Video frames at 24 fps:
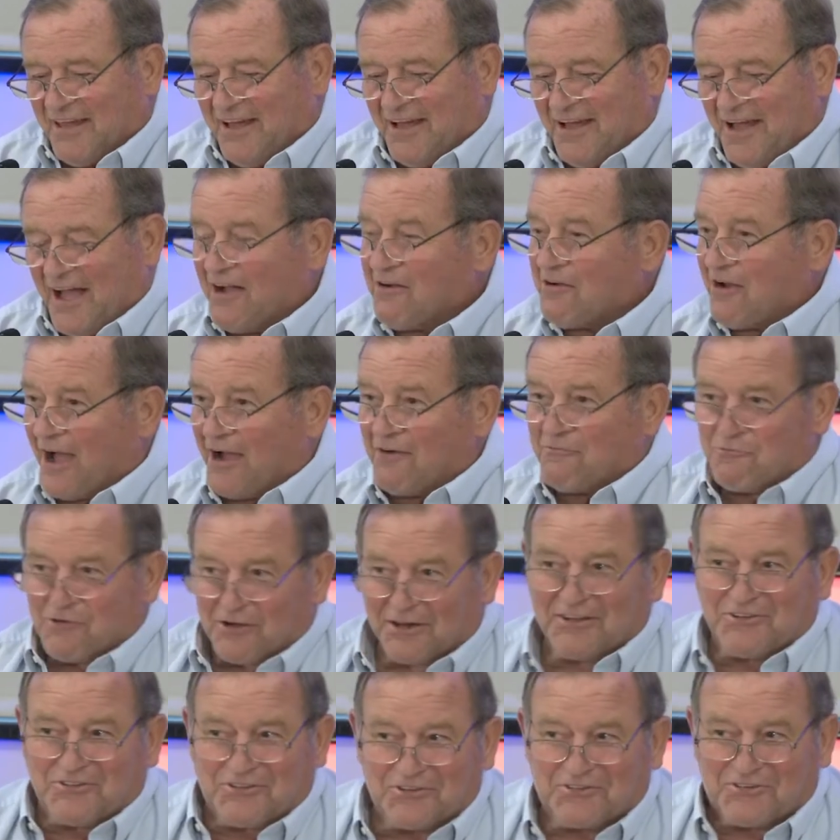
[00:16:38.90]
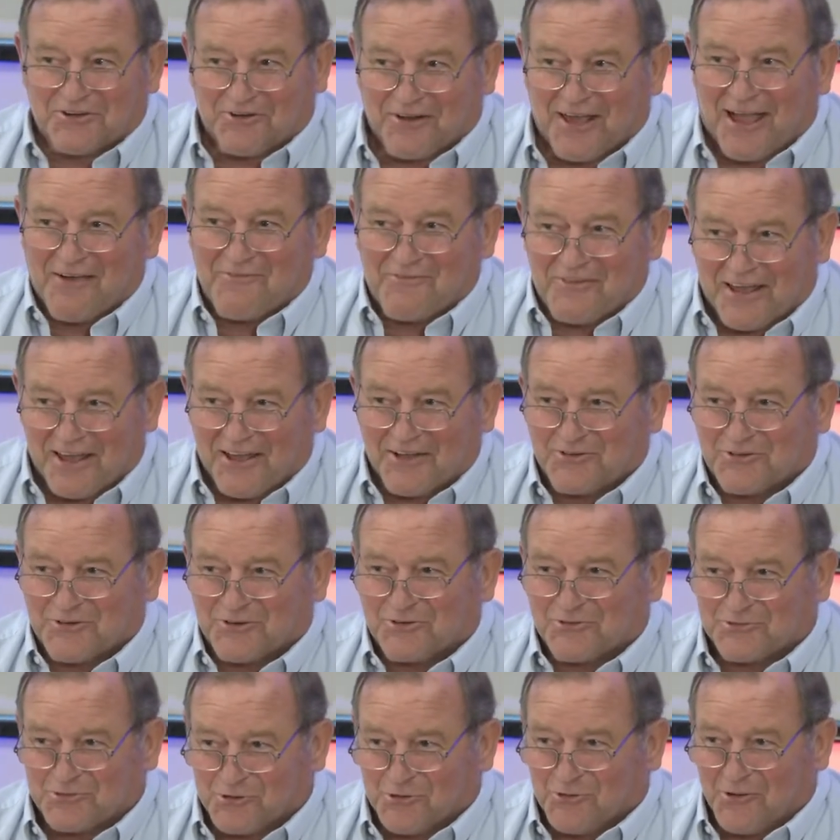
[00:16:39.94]
I really just don't have an answer,
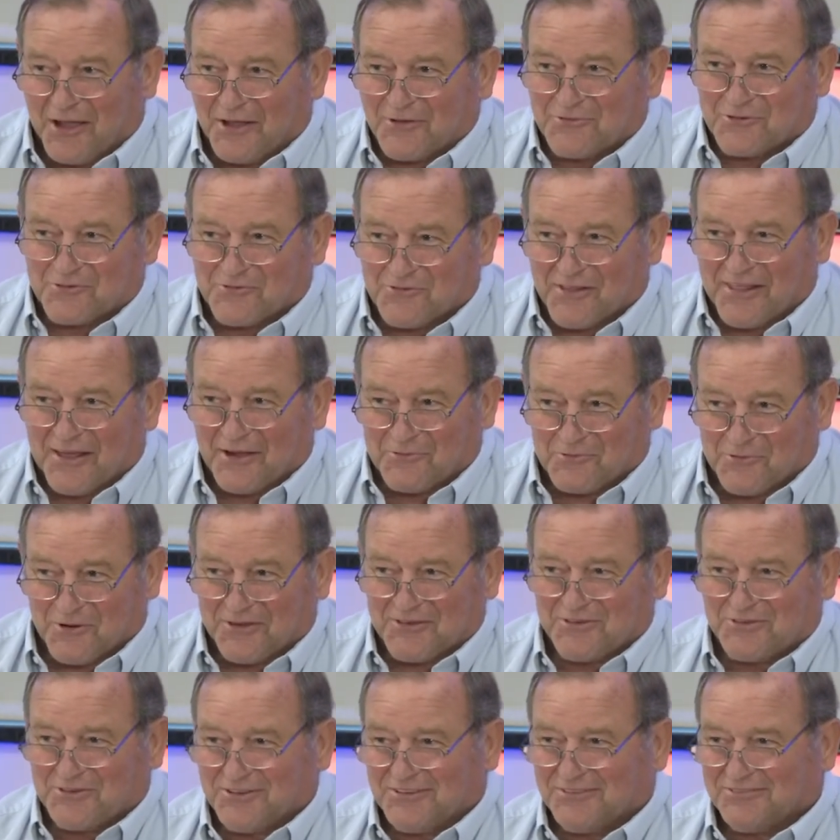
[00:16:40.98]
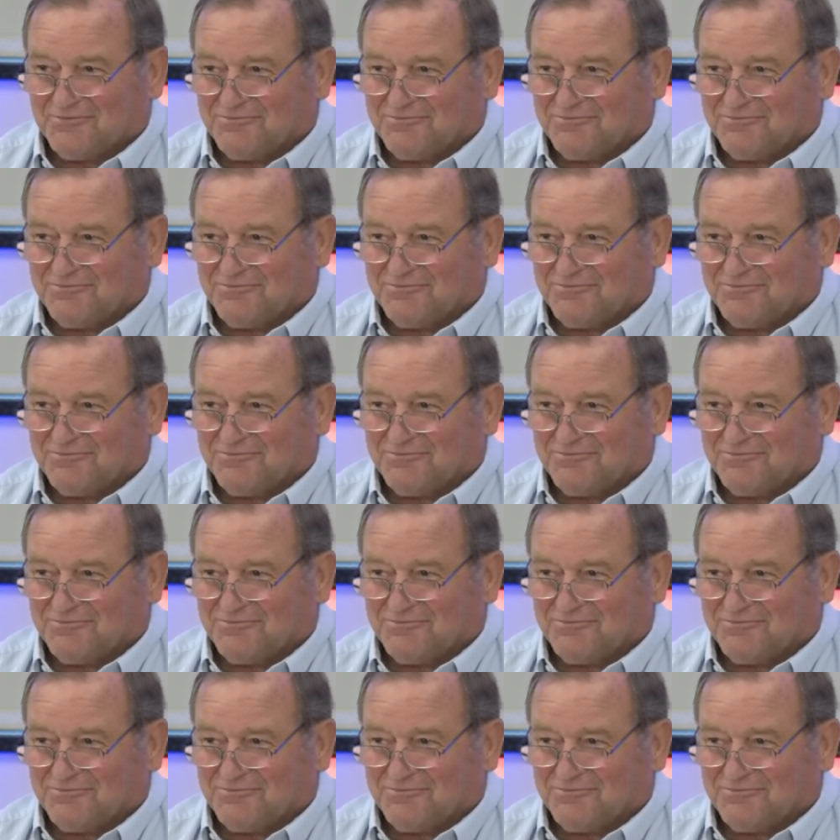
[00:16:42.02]
true answer for that question.